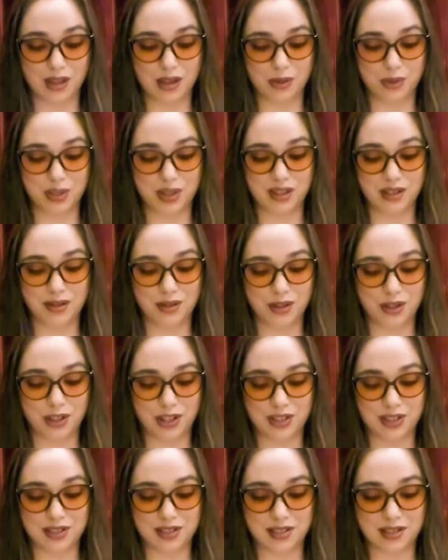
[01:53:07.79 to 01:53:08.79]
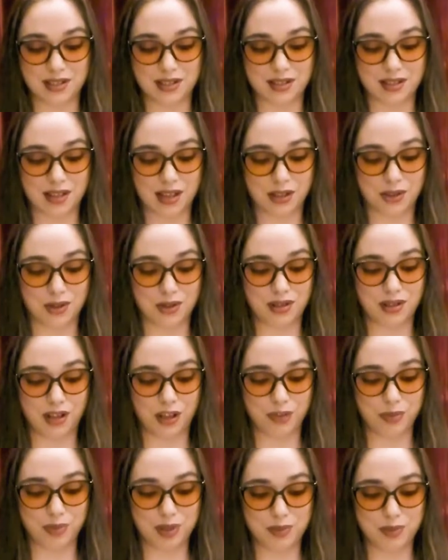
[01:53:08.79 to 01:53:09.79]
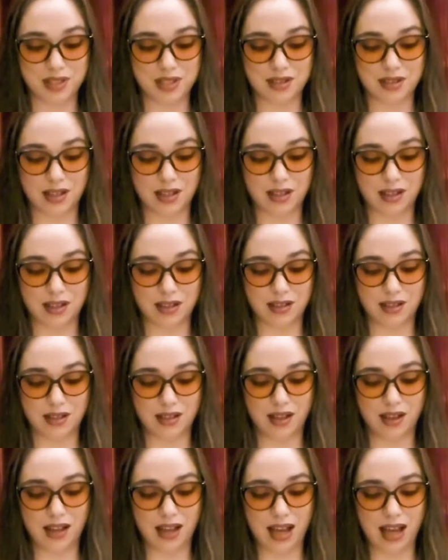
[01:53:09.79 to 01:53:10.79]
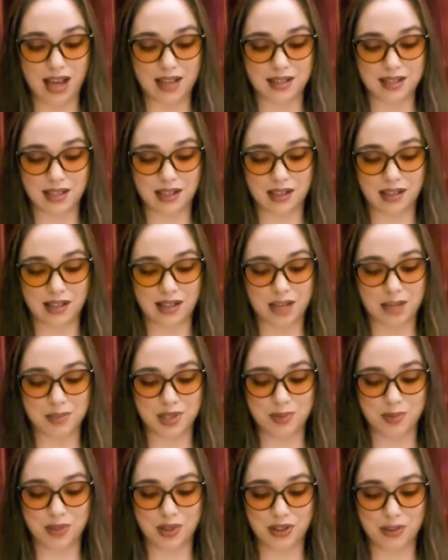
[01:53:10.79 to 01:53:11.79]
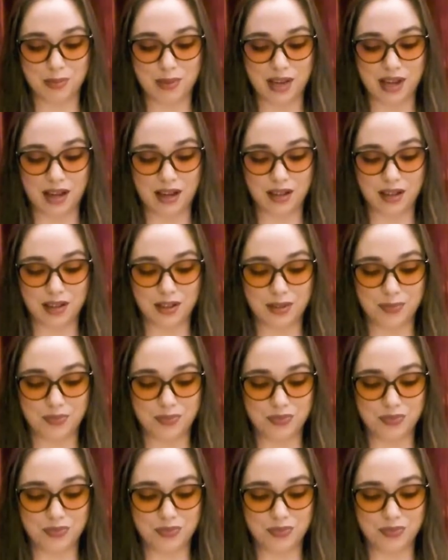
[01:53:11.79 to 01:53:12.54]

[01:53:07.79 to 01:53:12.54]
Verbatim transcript: with an earnestness that could not be mistaken as he clapped him on the back.